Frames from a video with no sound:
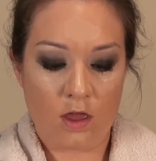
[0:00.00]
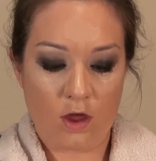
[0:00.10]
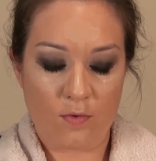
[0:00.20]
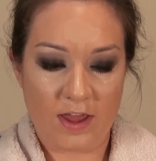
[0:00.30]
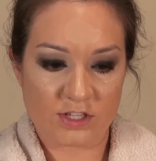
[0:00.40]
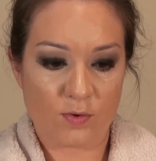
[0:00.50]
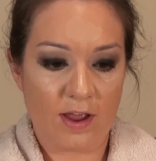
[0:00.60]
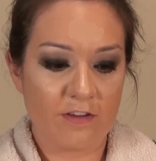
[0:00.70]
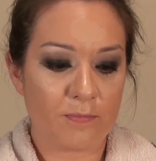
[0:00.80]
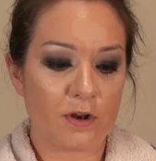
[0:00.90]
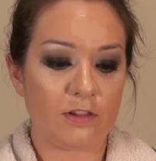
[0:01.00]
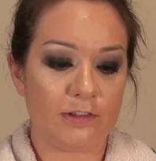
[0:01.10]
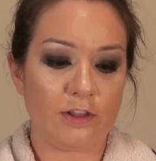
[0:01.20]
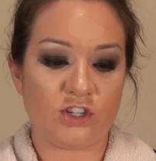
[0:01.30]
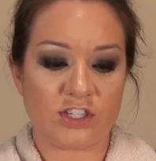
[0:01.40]
Okay, so I have
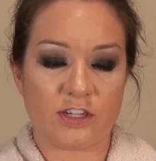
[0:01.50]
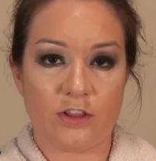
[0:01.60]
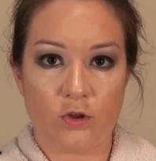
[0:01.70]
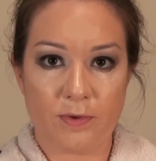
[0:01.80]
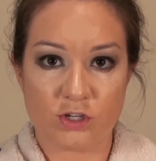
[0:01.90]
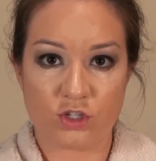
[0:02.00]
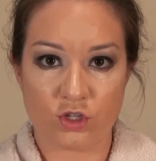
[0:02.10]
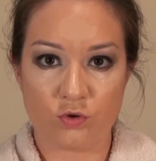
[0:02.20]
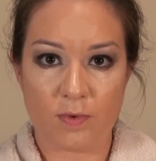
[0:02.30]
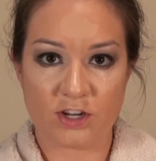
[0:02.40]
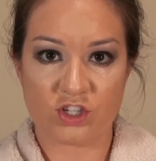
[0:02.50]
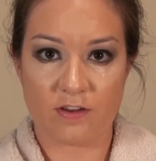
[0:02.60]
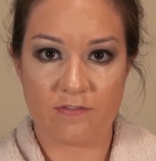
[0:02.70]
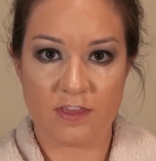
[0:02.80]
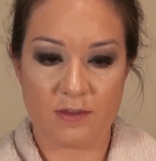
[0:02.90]
put just a little bit too much
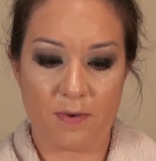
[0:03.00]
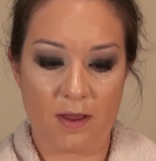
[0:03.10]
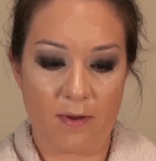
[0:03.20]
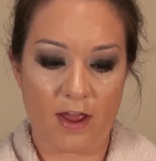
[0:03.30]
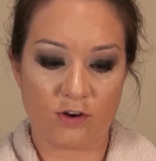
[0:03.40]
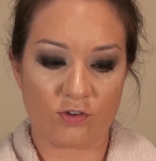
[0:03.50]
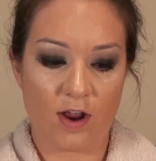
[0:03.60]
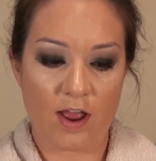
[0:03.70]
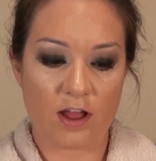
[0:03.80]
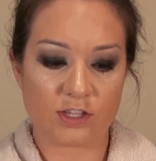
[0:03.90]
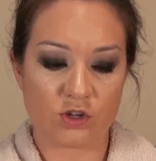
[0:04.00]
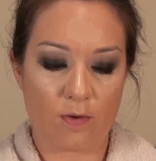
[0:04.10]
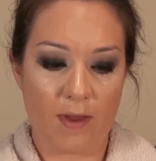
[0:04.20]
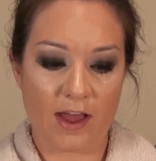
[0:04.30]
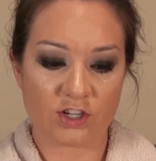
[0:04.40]
of the Bye Bye Under Eye on, so
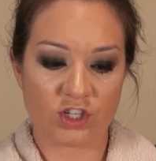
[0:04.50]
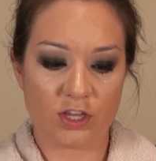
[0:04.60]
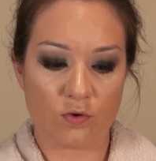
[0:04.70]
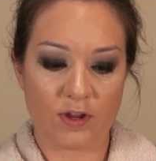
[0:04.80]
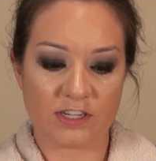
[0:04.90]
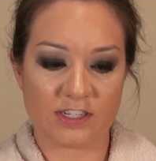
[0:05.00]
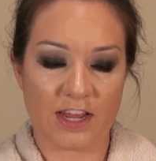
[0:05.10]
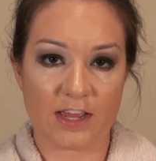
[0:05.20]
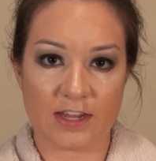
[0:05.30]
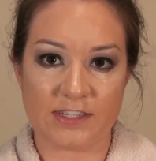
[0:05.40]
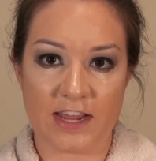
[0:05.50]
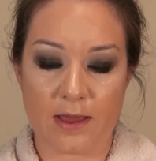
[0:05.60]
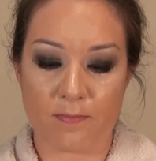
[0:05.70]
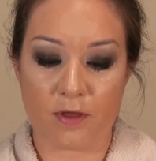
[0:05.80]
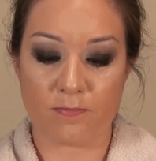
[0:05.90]
I'm actually going to take a
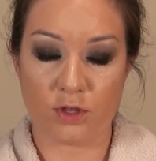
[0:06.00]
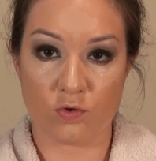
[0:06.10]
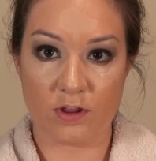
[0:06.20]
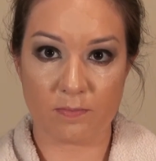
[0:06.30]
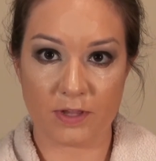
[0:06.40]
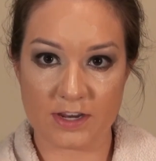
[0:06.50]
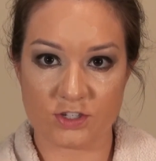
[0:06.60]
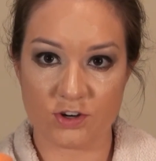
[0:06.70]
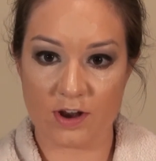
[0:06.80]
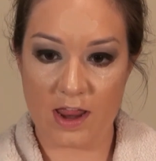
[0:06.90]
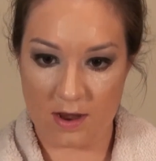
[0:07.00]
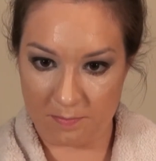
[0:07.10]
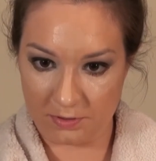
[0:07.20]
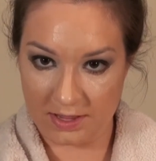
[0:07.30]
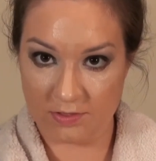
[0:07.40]
damp beauty blender
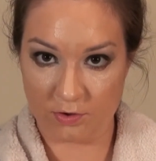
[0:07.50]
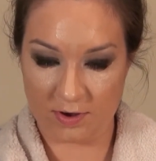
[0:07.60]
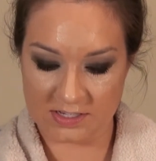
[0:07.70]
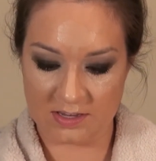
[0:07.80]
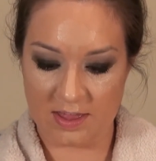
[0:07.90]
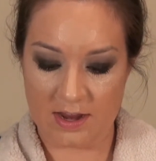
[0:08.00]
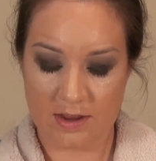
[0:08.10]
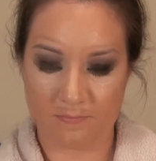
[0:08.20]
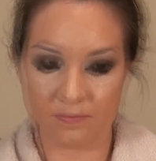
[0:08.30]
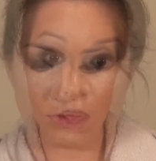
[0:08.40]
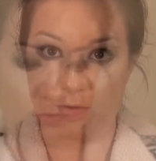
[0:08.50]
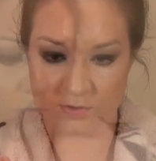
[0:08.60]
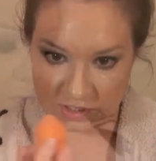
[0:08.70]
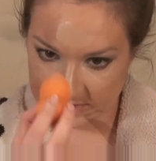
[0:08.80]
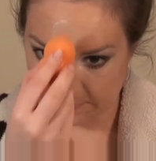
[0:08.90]
and blend the rest of that in.
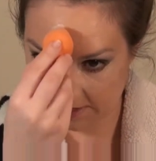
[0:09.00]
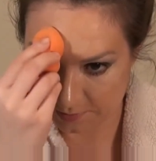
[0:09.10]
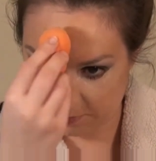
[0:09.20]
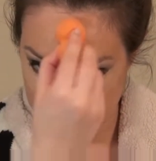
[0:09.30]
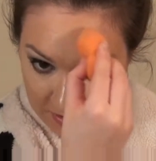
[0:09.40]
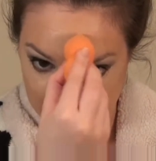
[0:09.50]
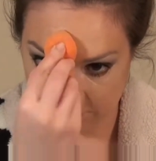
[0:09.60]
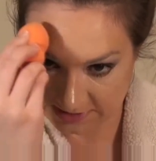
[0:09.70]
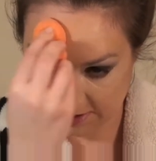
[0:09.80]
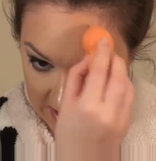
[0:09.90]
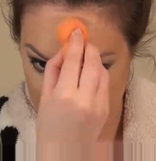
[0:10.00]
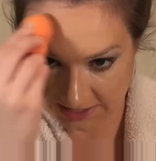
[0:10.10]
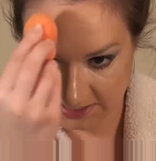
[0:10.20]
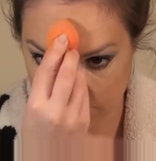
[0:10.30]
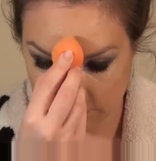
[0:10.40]
Okay, so I'm just going to take my damp beauty
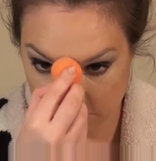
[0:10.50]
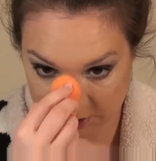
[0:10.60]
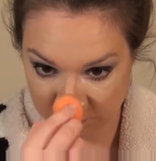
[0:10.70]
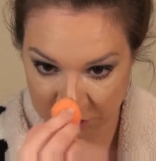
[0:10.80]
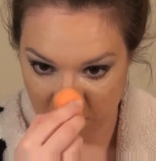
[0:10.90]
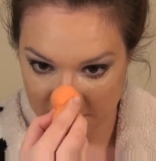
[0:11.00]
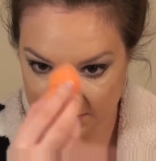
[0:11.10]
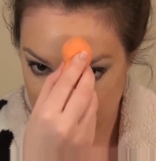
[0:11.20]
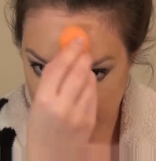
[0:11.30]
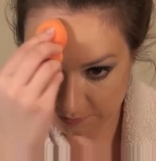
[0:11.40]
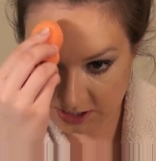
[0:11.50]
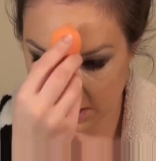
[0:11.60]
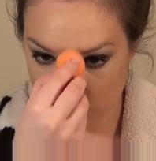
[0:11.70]
blender and blend the rest of that in.